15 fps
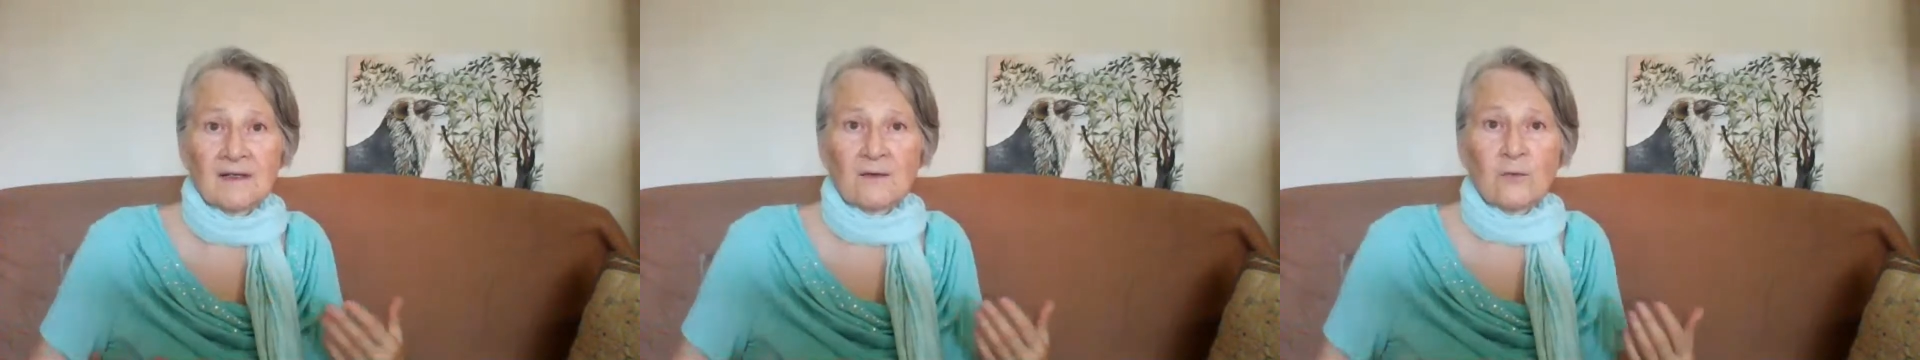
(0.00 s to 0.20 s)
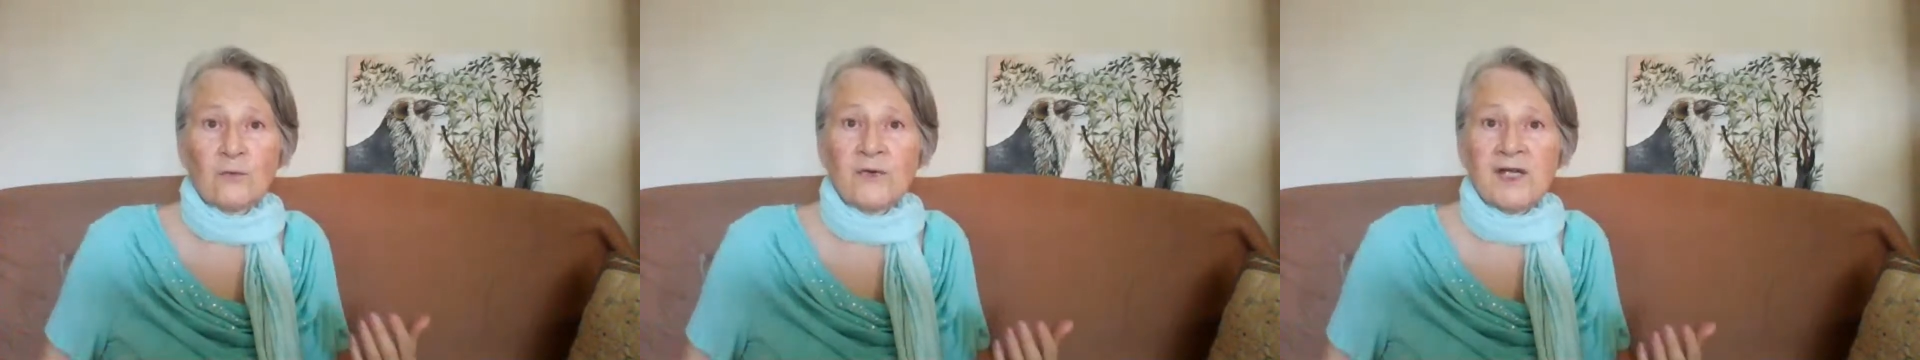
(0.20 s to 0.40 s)

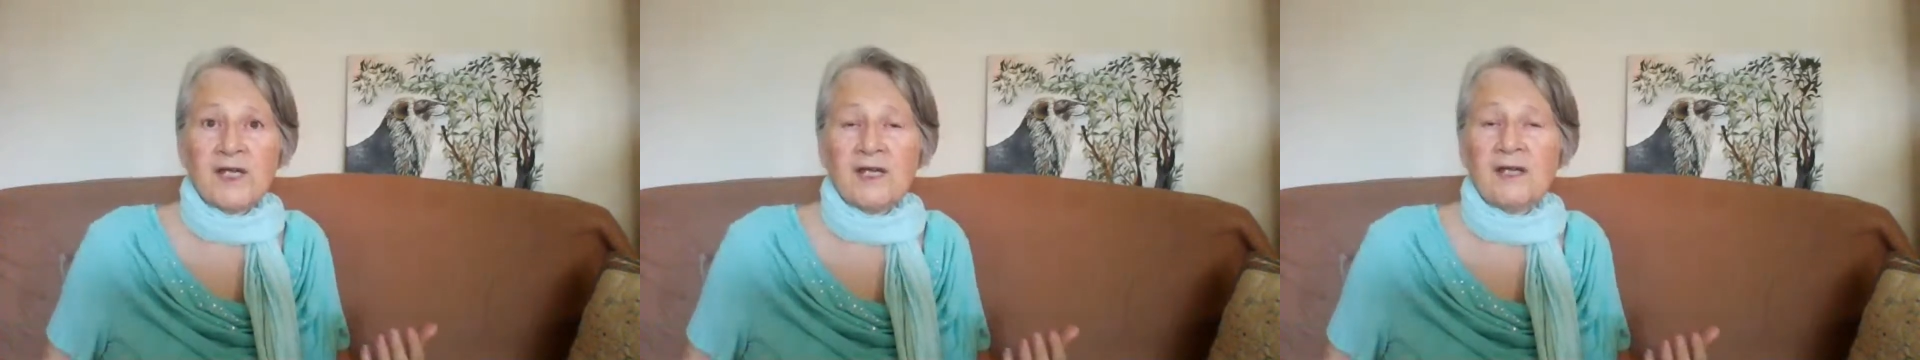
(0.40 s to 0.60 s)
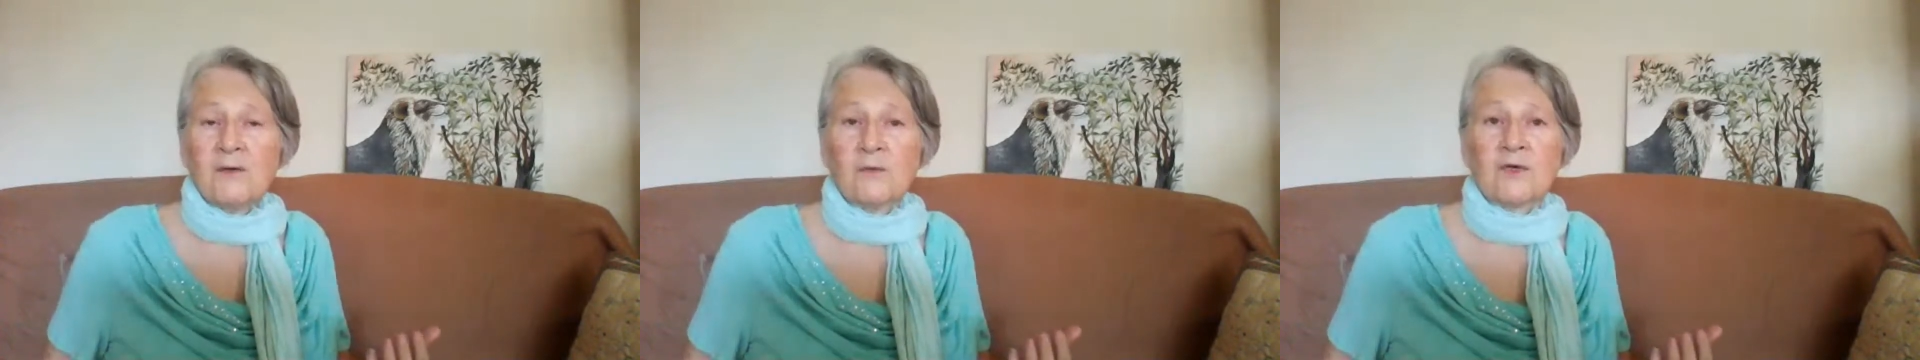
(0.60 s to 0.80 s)

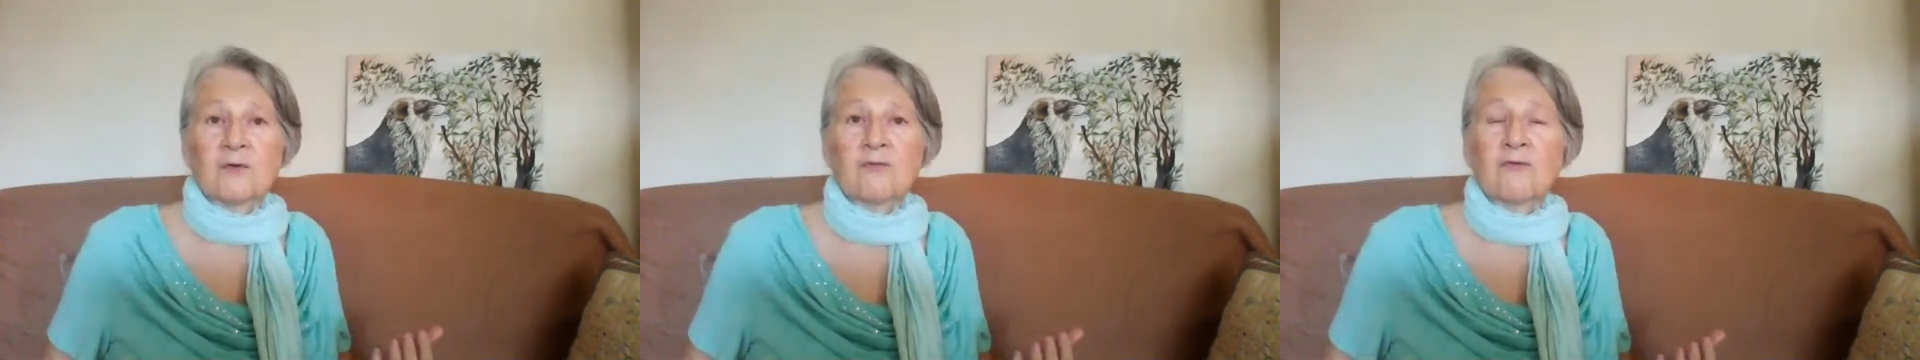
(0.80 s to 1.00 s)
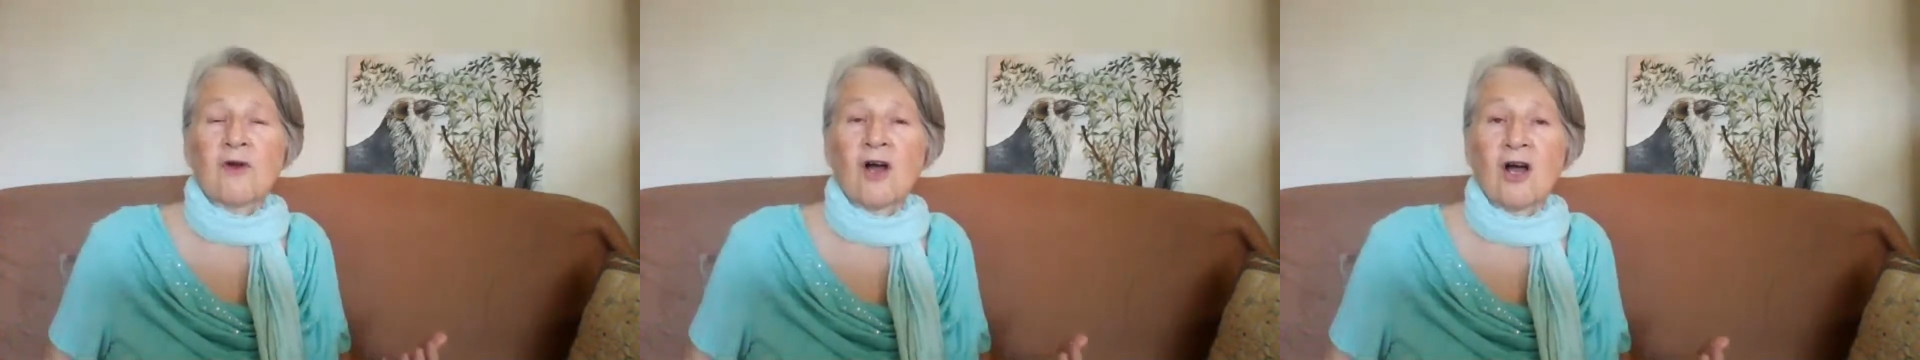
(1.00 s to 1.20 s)
We were
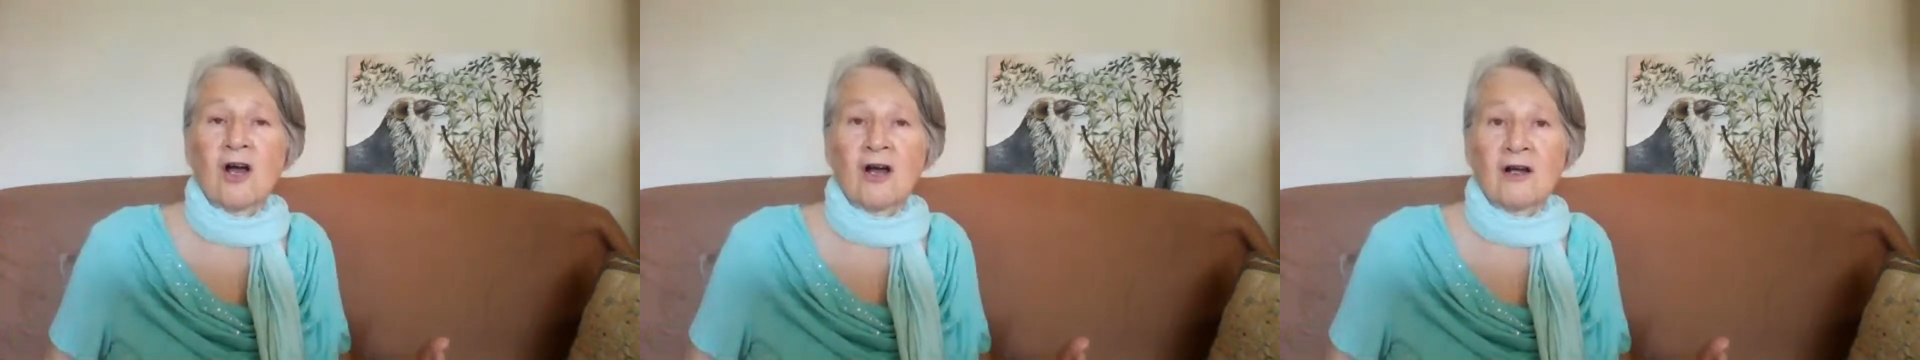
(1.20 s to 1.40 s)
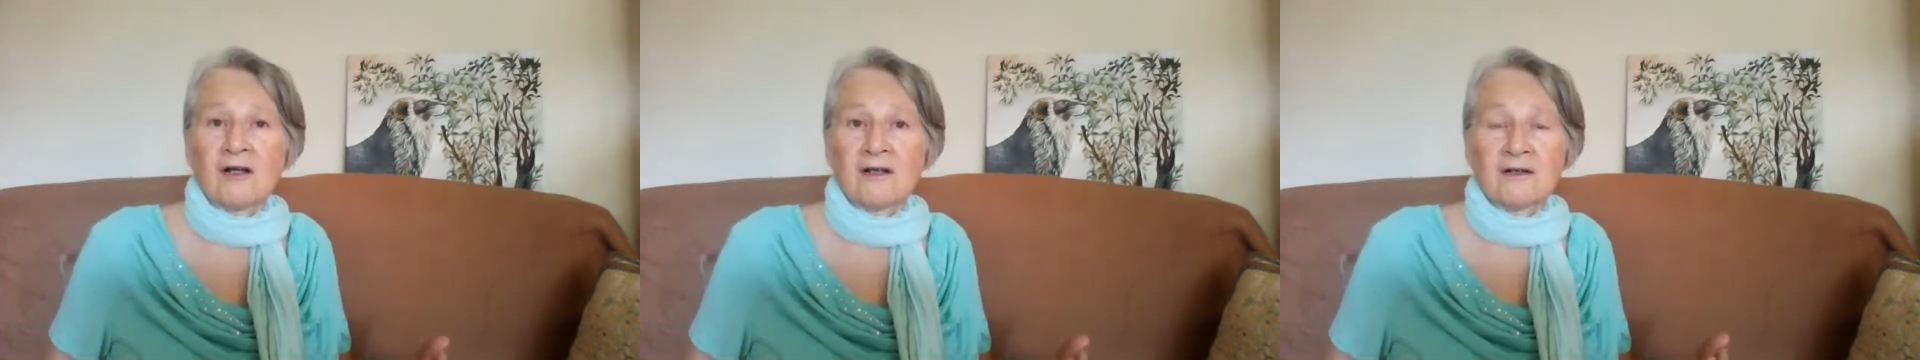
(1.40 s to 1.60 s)

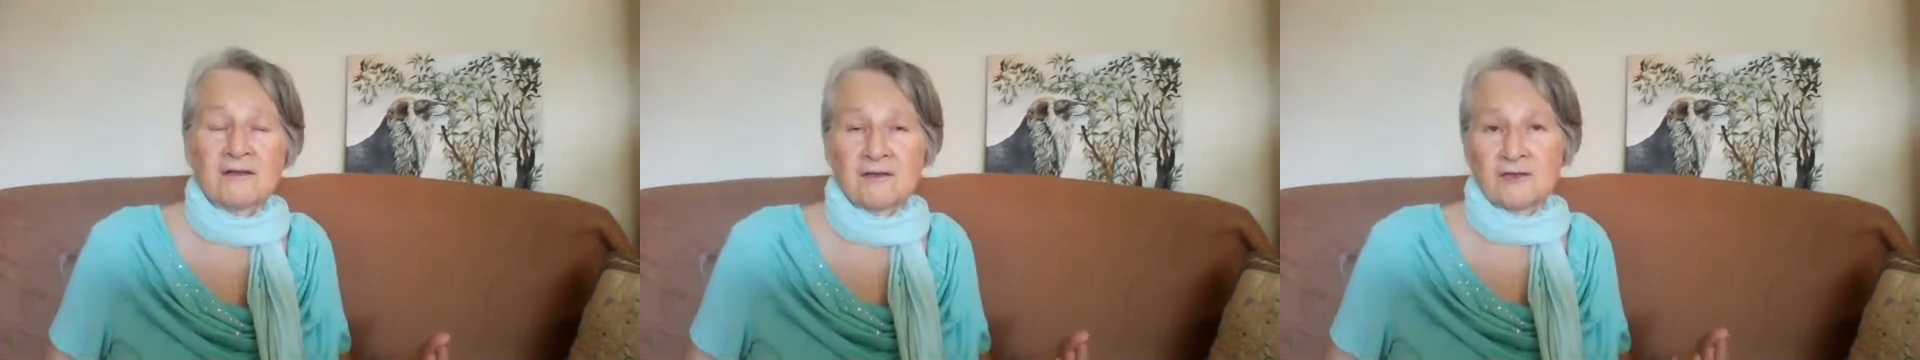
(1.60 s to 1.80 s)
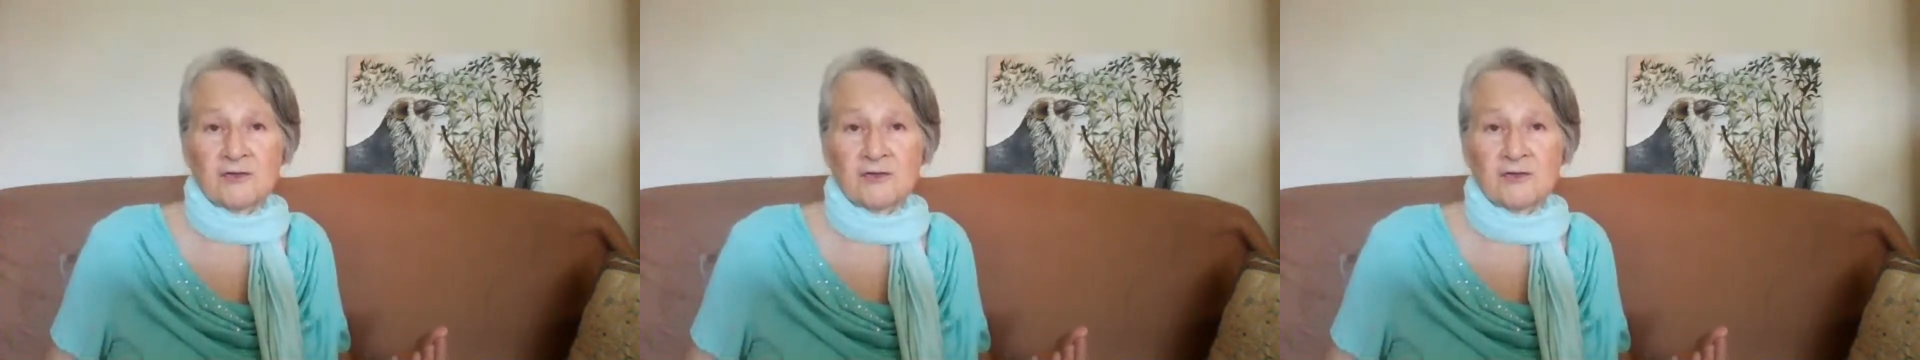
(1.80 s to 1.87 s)
wrong